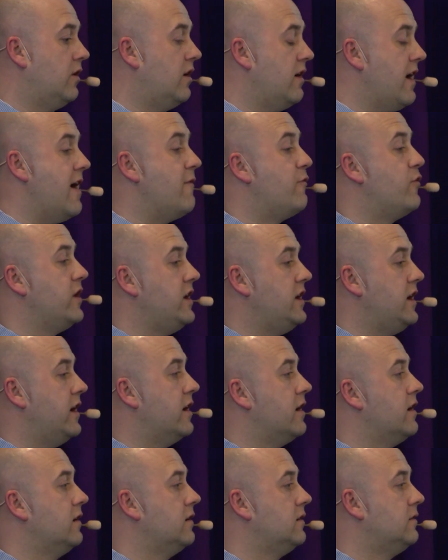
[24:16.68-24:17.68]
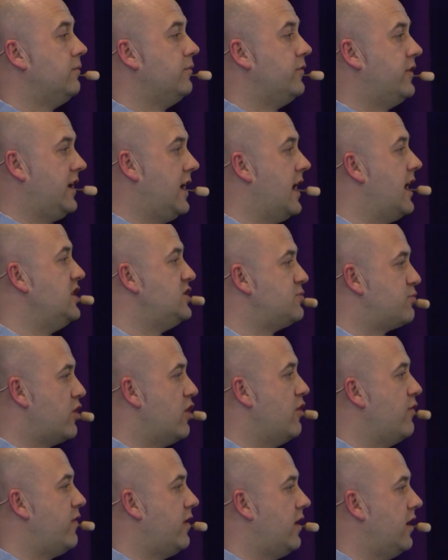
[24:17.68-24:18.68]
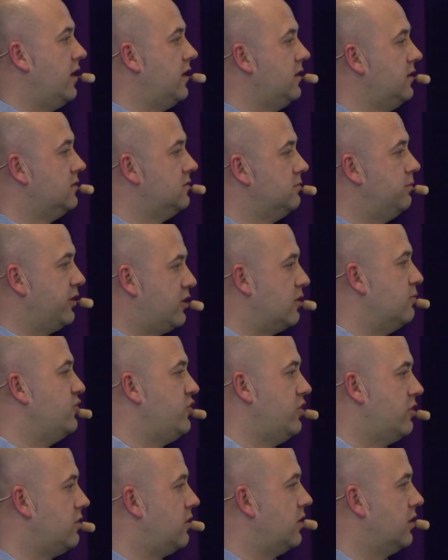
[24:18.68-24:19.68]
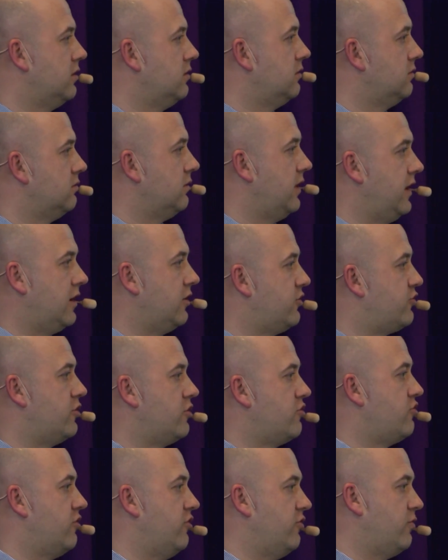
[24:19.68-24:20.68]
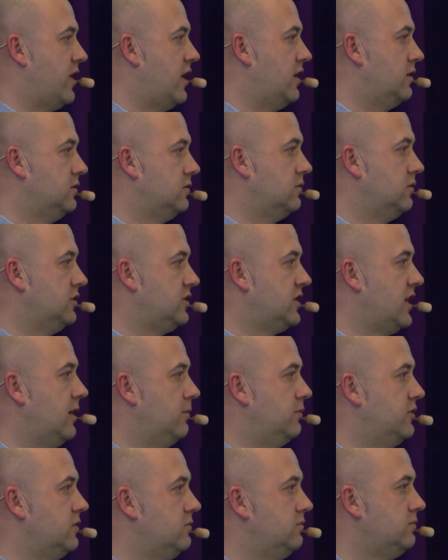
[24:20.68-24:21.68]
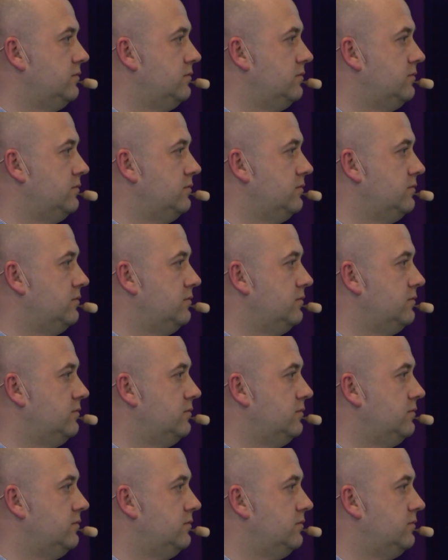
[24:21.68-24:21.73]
every year the age profile becomes younger in construction as well, which helps.